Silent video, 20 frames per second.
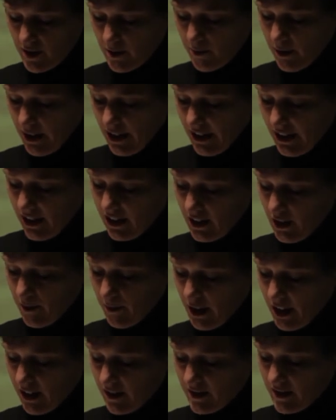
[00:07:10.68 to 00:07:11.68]
by
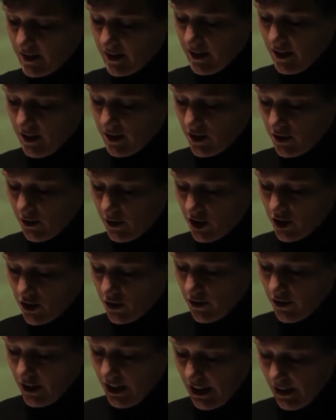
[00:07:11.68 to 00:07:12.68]
academics, to ensure
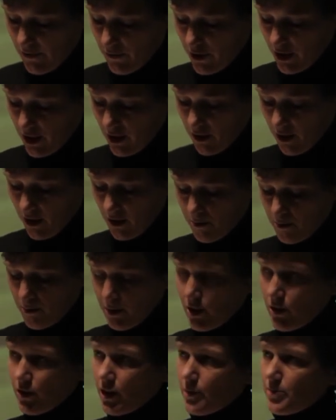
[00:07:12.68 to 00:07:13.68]
that Africa can
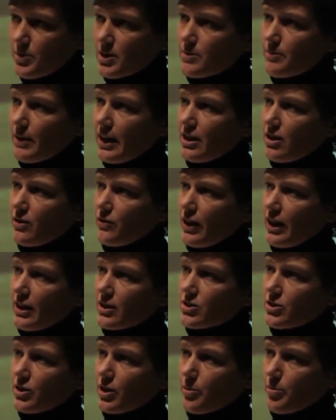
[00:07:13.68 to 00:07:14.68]
build up its
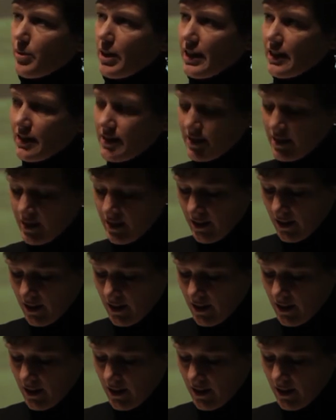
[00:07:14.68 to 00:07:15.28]
manufacturing base